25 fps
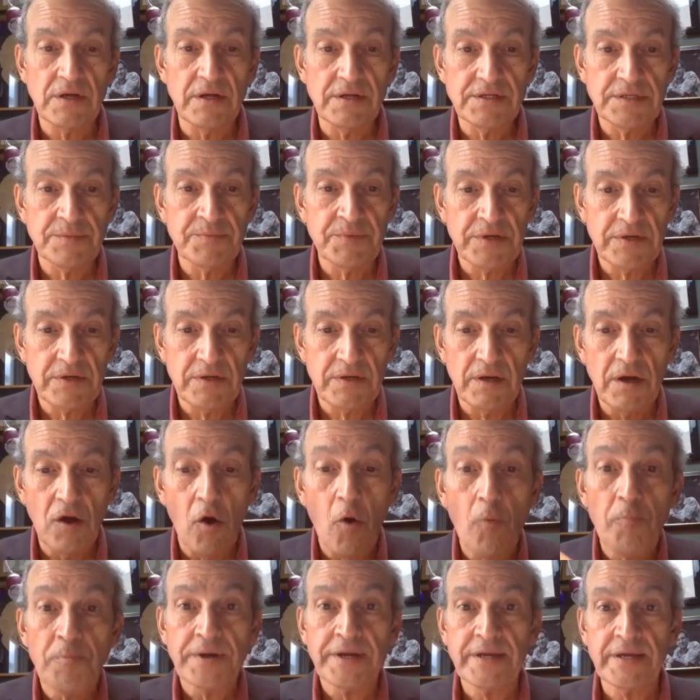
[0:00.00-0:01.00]
ultimate
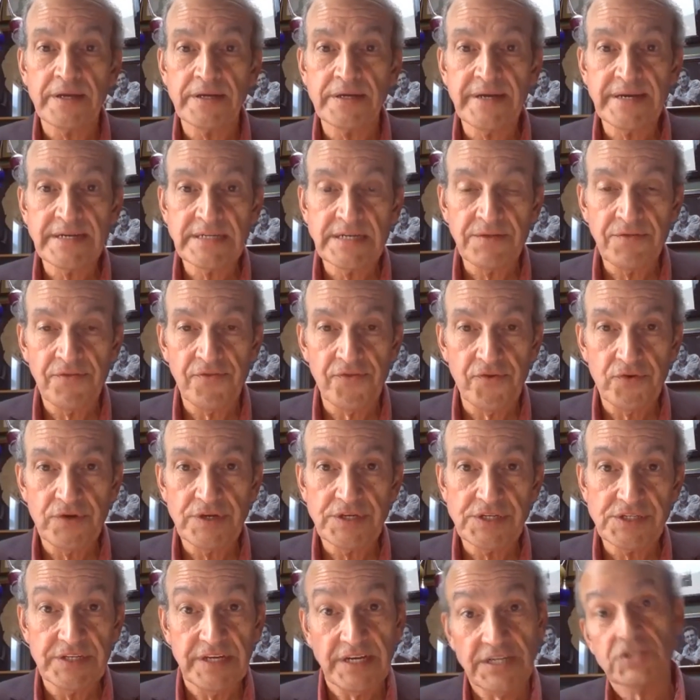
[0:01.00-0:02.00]
opening in
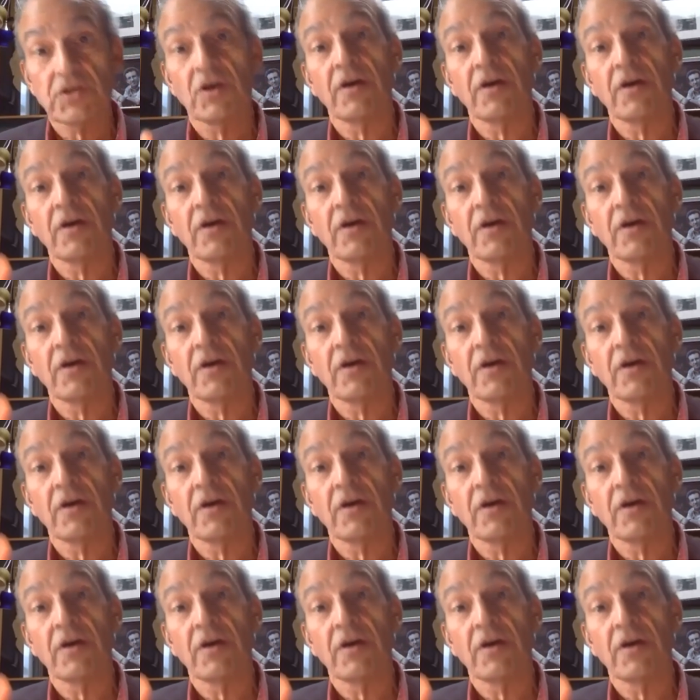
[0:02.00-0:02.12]
1936